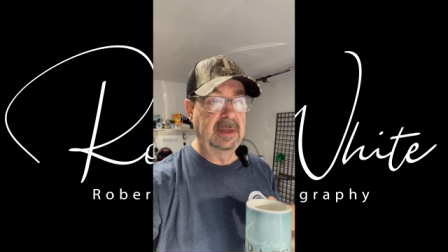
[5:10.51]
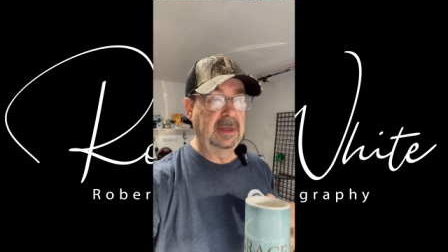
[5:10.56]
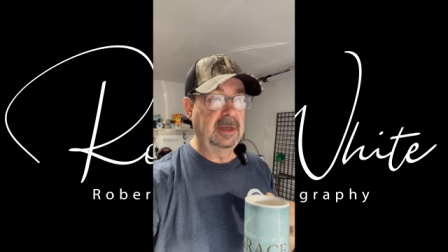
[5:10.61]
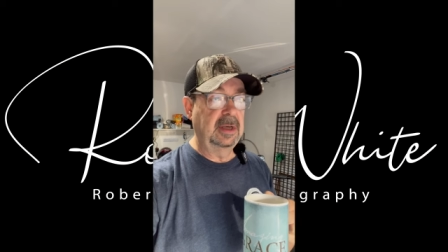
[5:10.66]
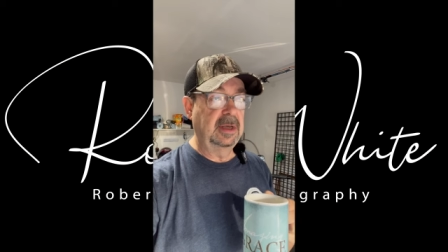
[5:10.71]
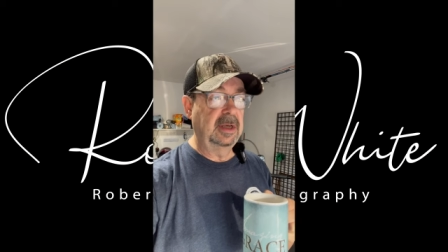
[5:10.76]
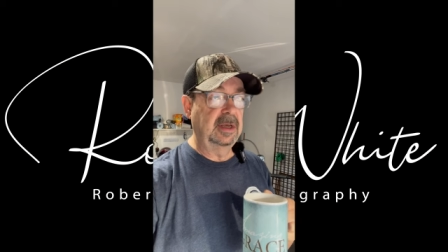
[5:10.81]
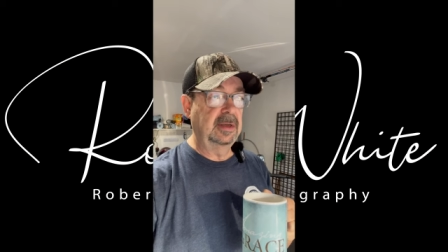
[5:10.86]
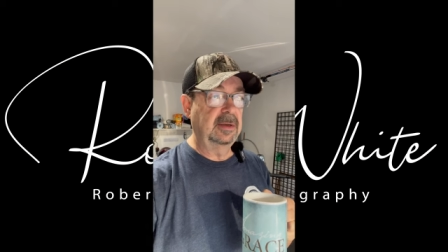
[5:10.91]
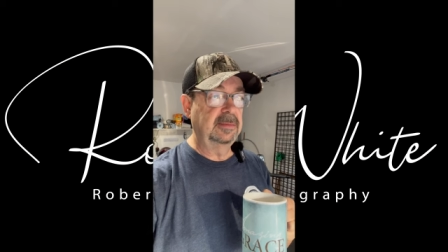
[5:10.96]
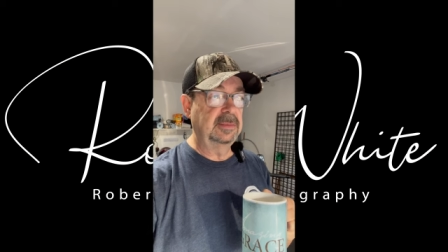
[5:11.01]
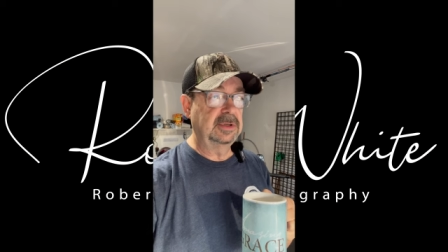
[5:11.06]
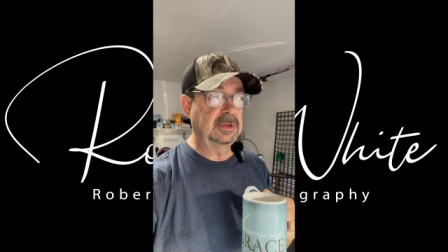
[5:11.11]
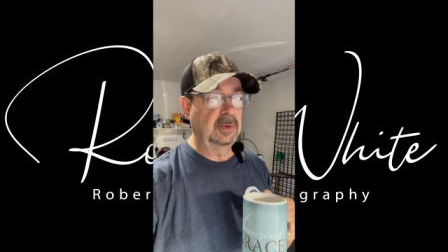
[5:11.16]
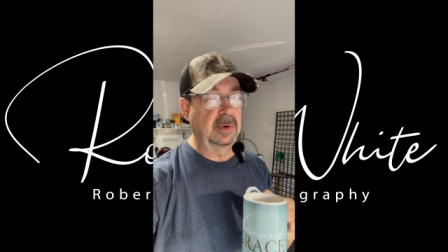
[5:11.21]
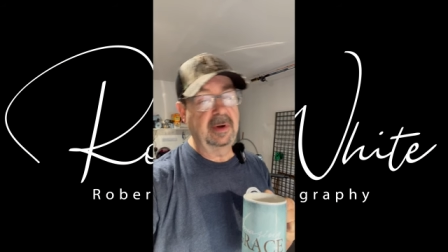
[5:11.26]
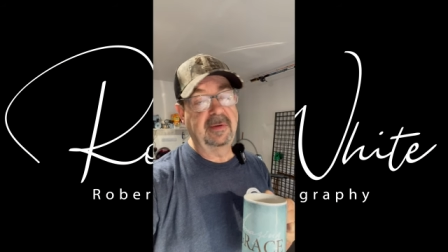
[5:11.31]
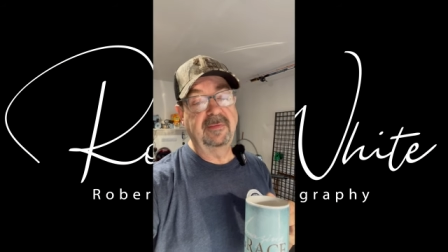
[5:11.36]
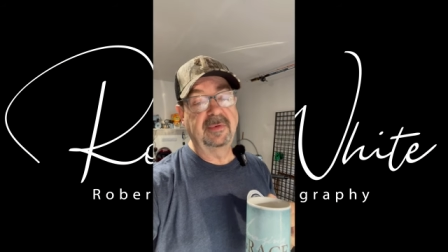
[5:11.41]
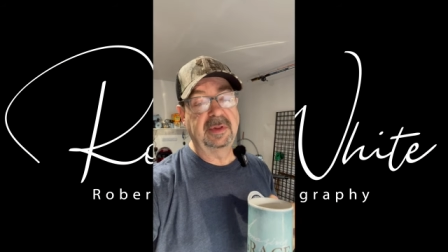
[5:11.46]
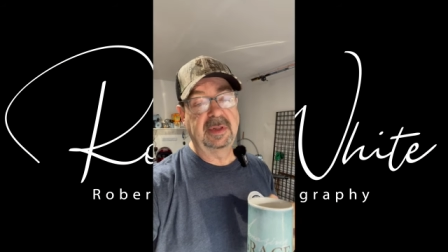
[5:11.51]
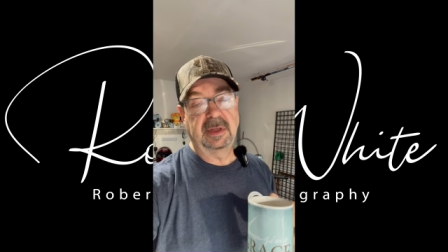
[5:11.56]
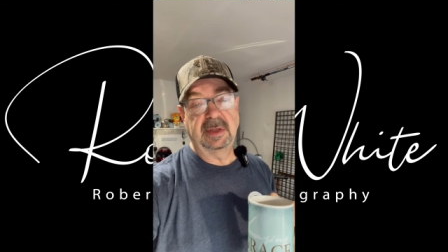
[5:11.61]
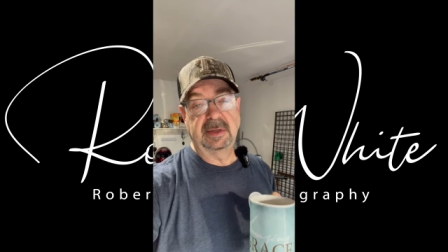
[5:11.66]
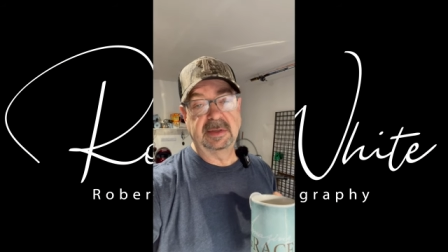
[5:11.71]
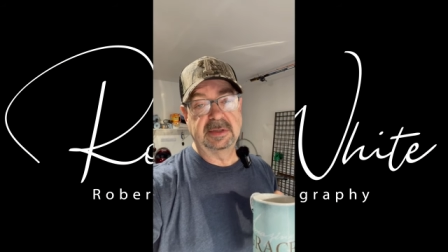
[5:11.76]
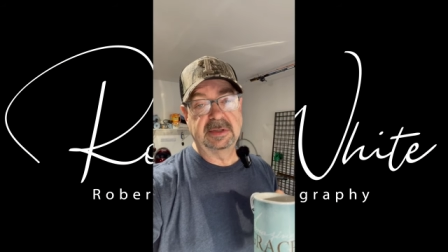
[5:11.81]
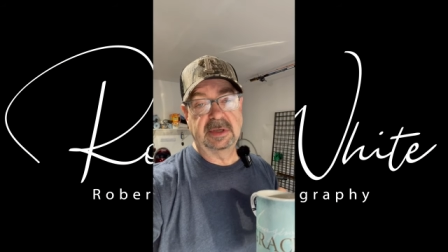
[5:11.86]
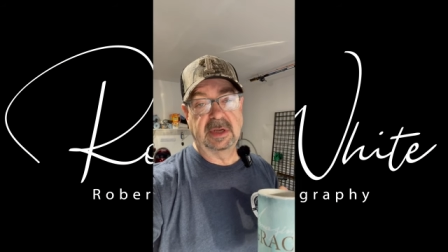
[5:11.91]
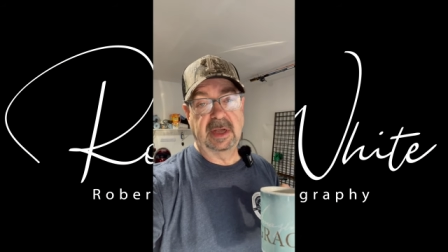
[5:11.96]
Um, so everything
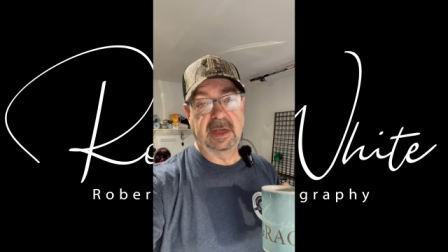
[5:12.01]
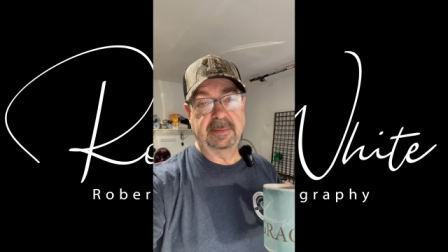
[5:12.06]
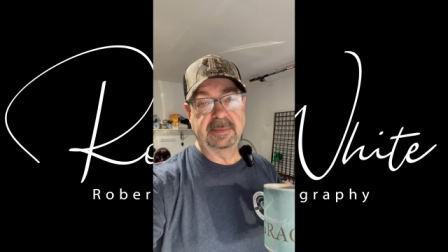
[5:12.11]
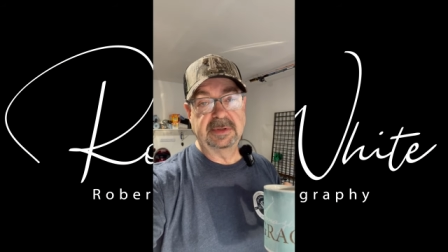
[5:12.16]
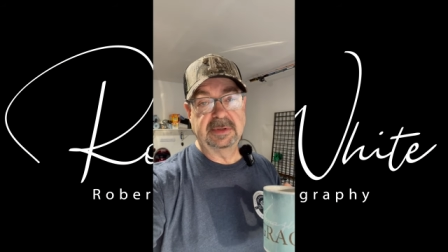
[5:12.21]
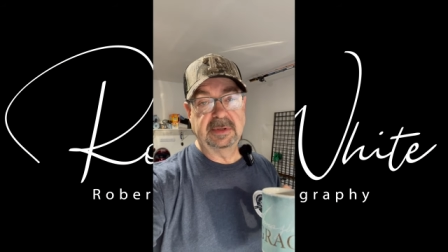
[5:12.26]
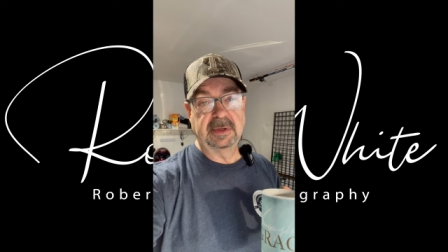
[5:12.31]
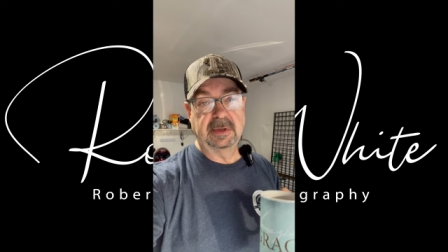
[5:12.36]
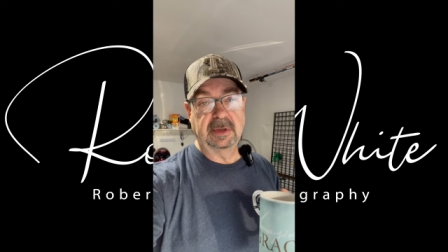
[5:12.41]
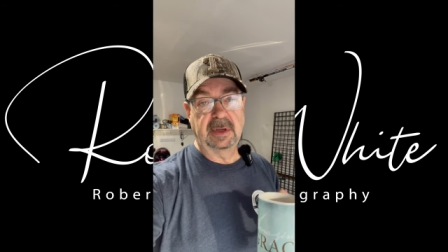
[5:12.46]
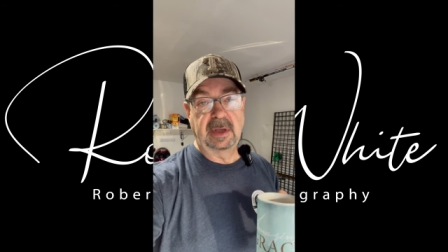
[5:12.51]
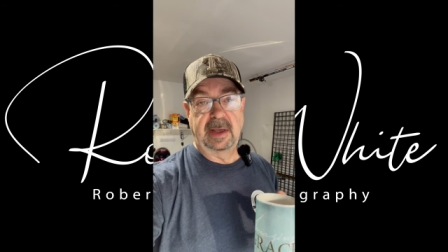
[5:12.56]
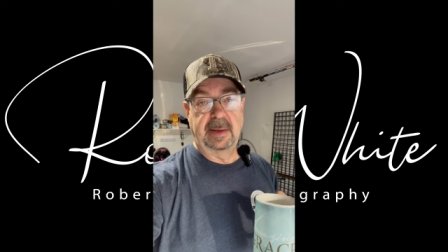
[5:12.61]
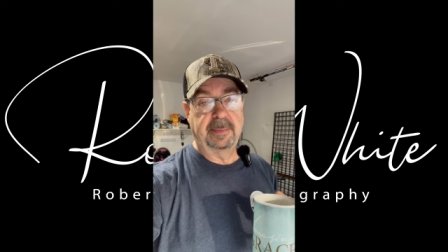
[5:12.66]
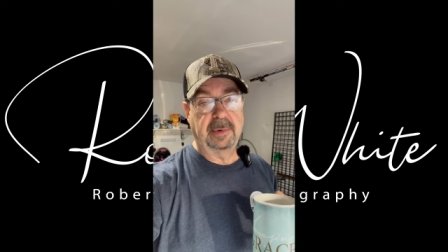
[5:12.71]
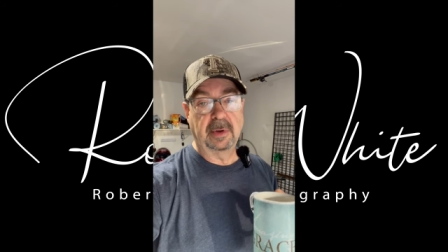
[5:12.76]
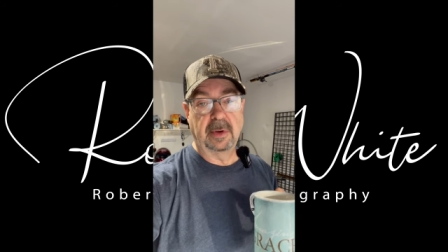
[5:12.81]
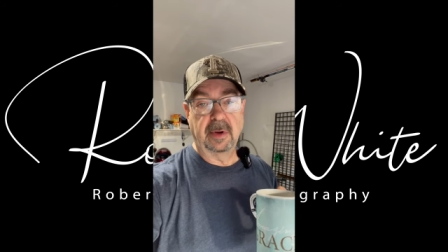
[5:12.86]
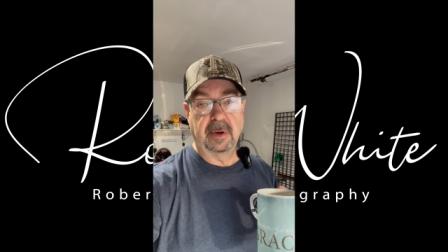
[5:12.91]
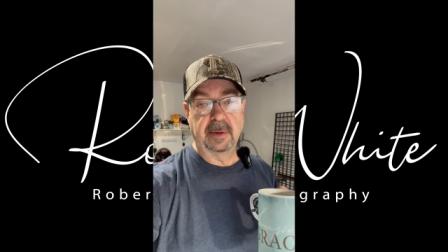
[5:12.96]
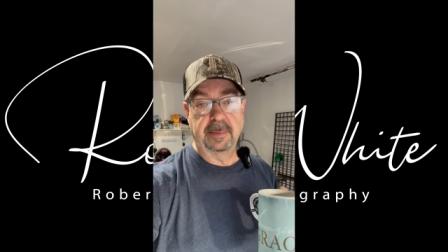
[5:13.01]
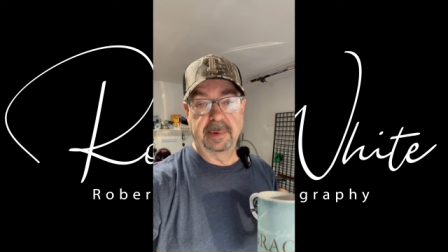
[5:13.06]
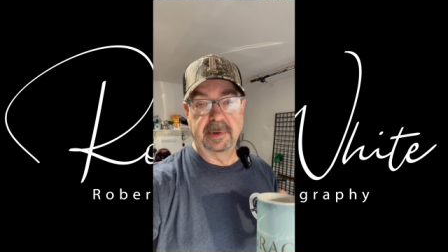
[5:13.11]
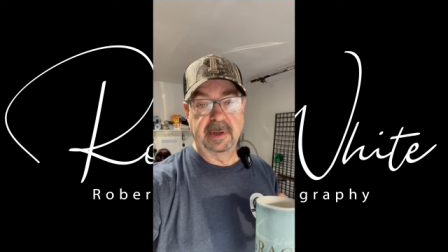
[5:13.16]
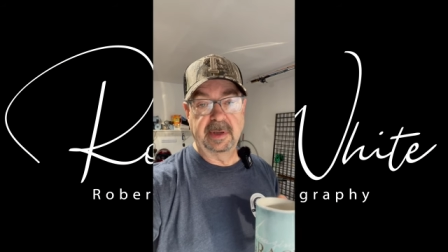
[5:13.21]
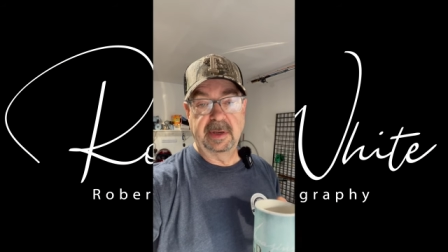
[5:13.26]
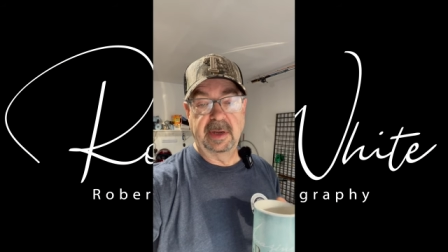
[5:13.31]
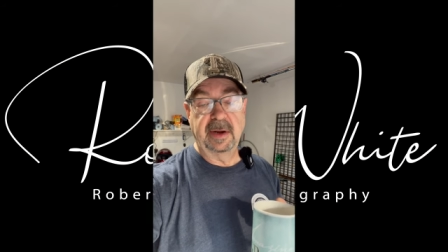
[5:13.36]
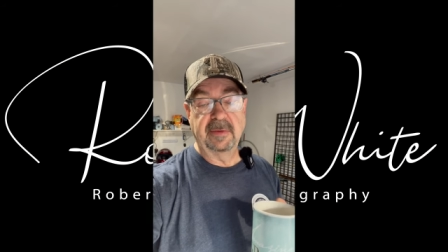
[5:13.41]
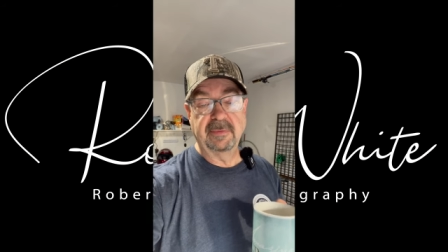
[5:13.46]
stops, the Apple
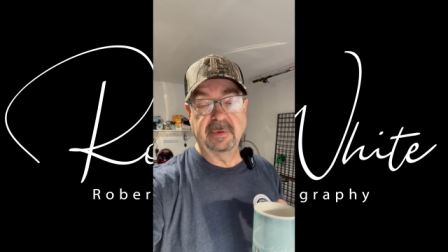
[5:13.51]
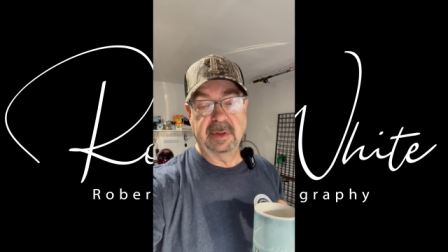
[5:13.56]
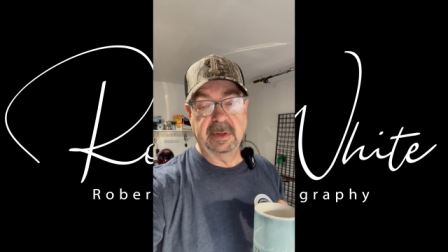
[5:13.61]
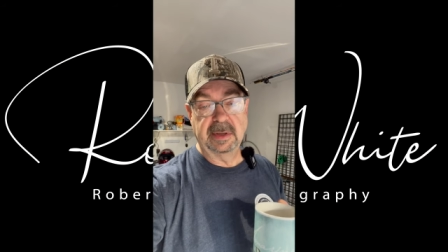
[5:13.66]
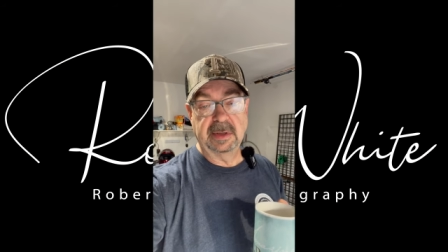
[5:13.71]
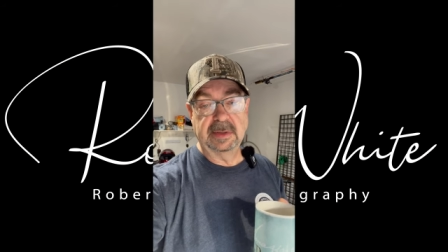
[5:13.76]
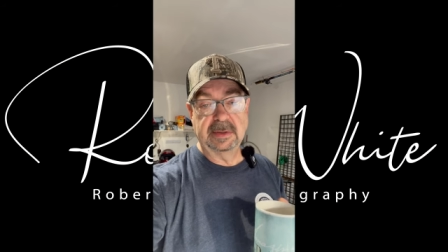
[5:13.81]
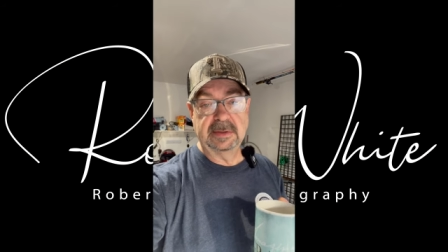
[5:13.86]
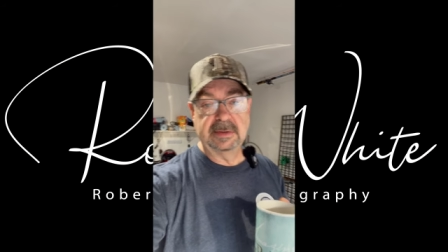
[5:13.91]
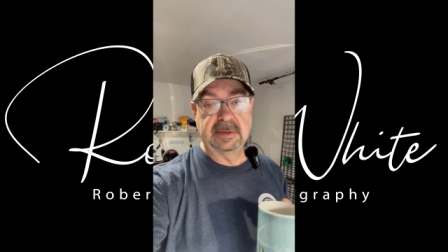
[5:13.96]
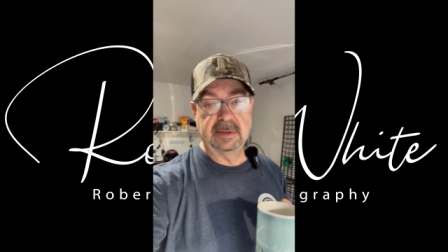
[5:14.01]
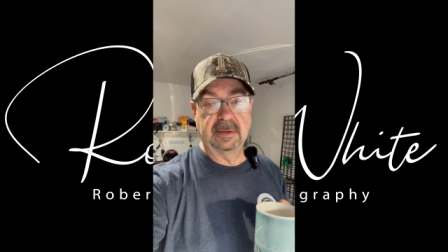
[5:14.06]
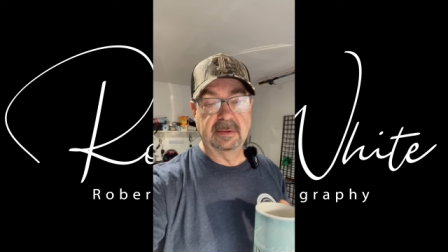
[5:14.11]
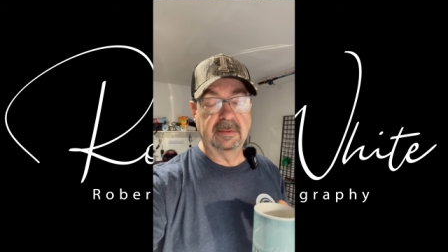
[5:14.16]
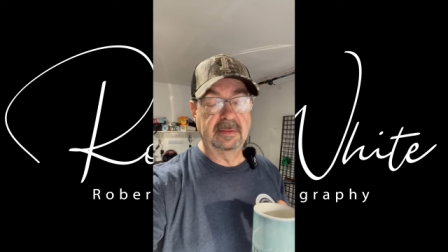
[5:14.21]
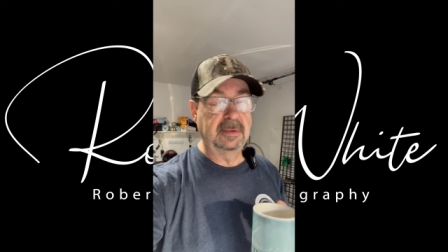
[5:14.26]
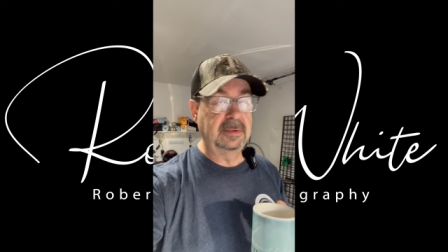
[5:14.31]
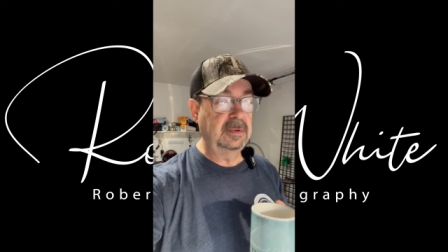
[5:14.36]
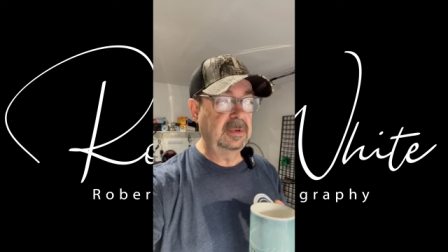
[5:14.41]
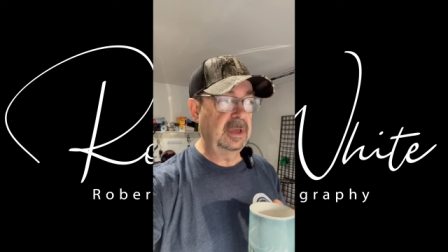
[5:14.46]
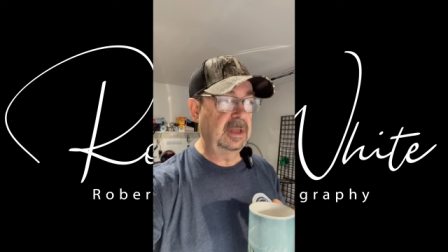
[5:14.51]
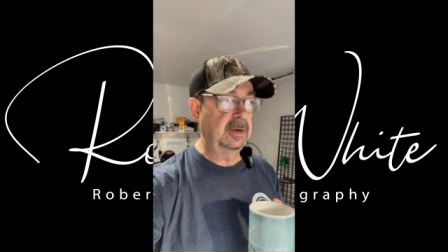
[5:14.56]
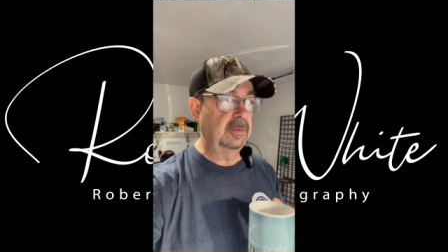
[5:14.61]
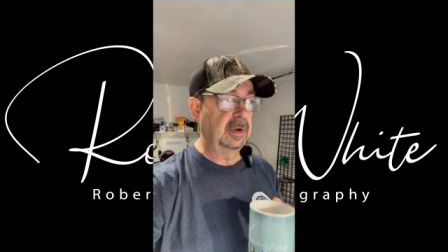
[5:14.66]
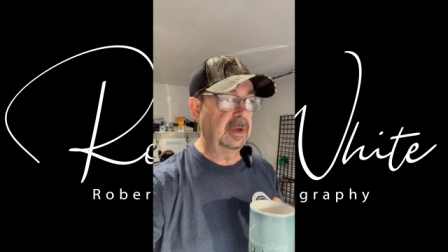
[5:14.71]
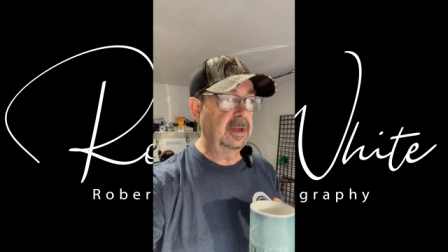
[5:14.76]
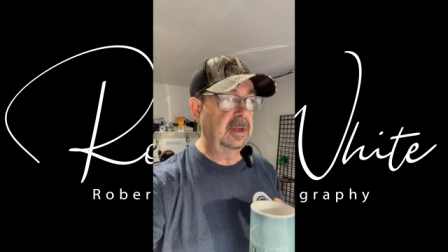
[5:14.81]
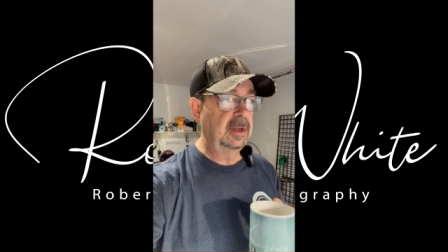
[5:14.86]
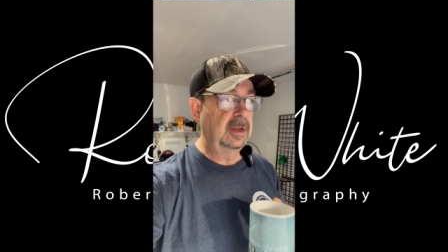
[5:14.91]
CarPlay, everything. So anyway.